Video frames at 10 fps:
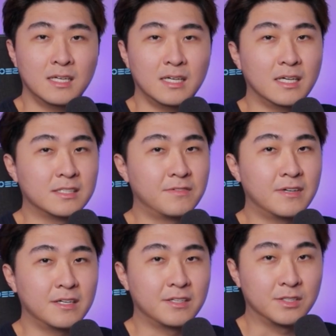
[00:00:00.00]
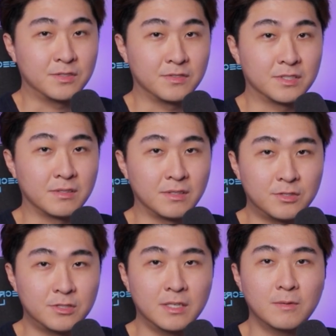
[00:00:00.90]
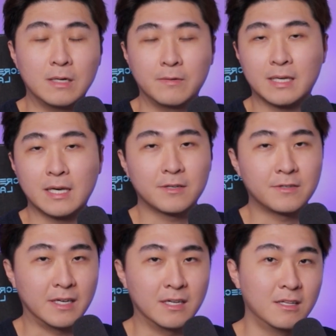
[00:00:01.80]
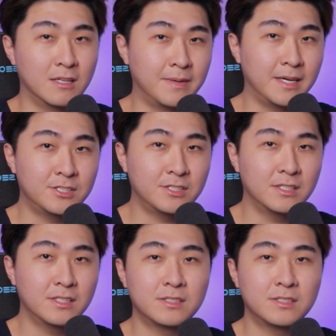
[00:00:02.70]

It's a very useful solution where we can create automations